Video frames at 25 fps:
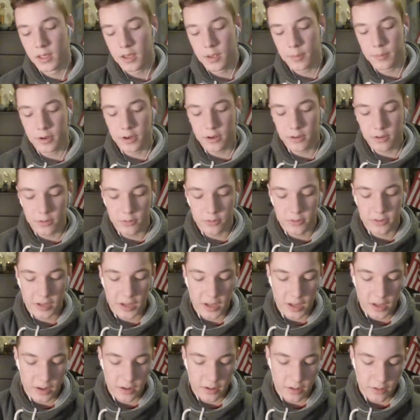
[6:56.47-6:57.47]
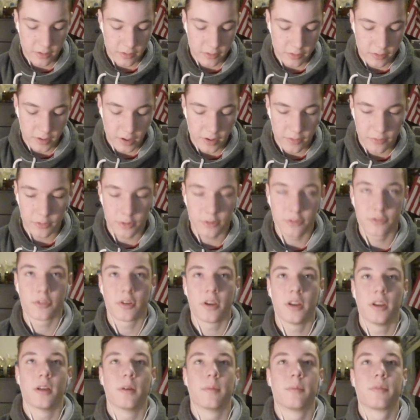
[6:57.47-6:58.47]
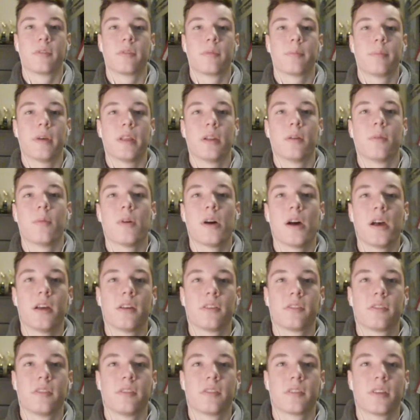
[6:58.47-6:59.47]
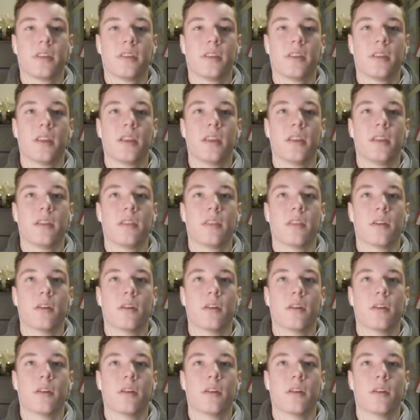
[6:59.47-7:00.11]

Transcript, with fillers: I'm going to do 10 Zephyr trade-ups. It's been a while since I did any of